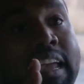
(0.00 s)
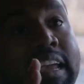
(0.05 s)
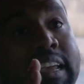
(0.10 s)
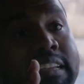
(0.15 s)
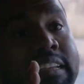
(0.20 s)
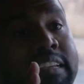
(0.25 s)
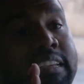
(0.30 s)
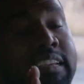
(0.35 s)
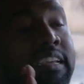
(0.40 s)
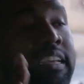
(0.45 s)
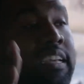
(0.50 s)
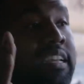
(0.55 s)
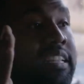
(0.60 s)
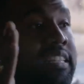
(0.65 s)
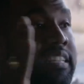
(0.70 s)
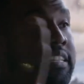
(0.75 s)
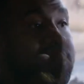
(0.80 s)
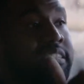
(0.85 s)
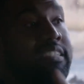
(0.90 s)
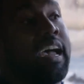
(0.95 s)
and
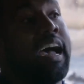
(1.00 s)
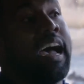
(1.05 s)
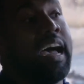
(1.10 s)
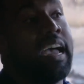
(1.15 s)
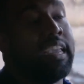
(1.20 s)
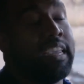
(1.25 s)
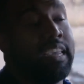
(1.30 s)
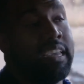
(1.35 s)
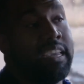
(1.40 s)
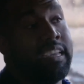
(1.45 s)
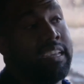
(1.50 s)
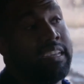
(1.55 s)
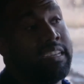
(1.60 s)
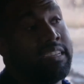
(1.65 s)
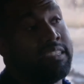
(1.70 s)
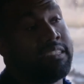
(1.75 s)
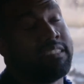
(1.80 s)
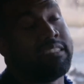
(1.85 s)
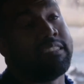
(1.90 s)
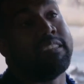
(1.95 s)
this guy
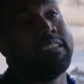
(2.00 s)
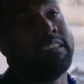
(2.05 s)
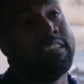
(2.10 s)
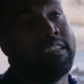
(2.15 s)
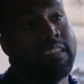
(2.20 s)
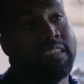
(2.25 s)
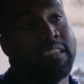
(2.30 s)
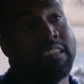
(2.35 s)
is